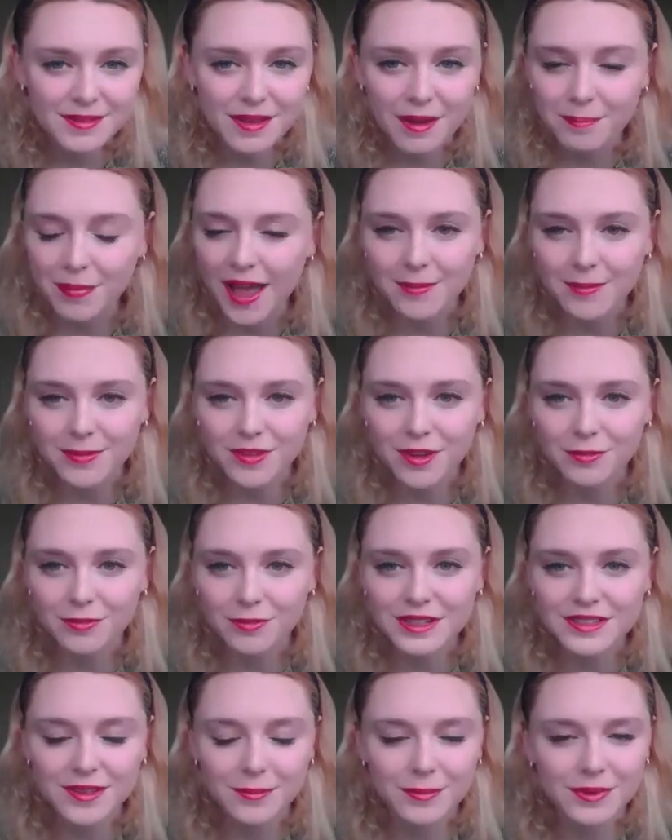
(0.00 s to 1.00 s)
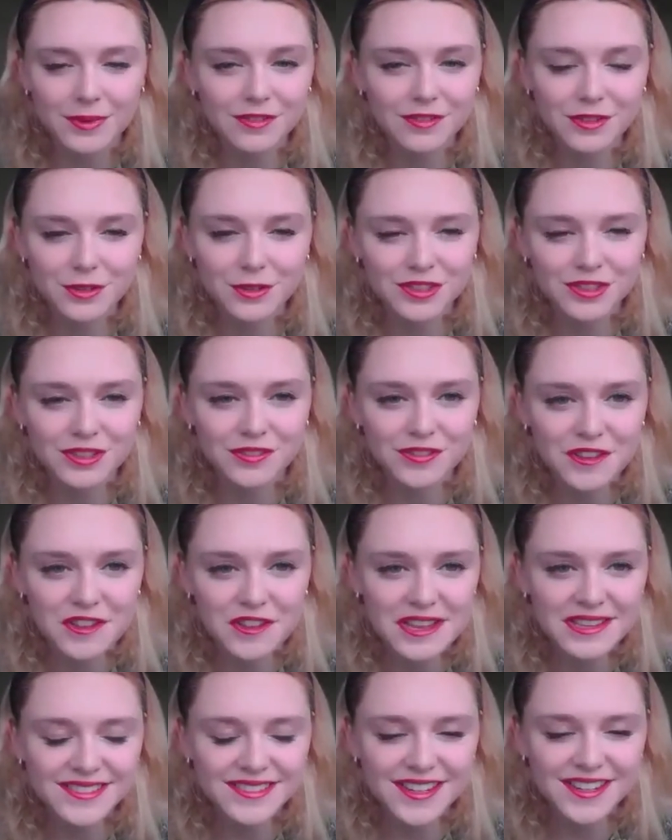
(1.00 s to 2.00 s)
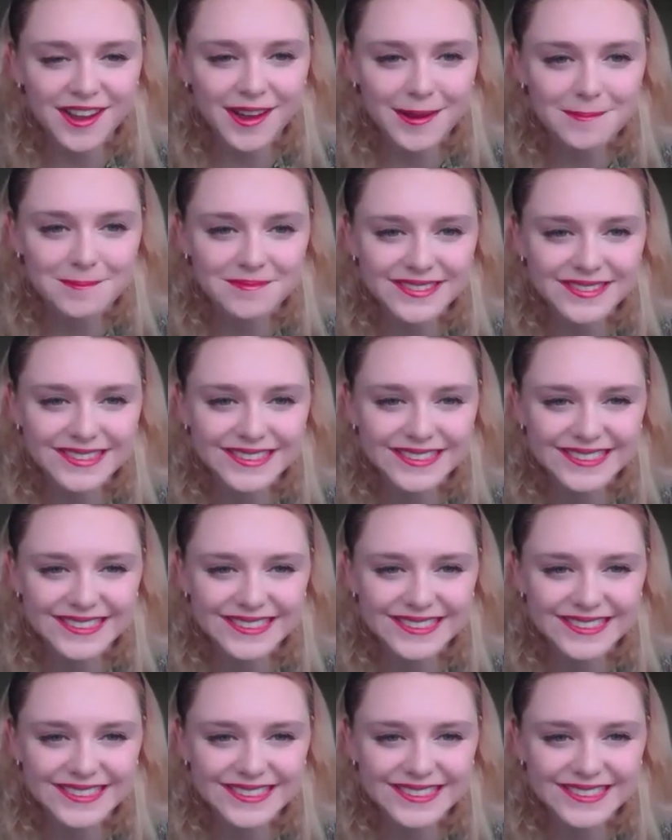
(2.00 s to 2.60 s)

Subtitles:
perhaps I'll read something of yours in a few years' time.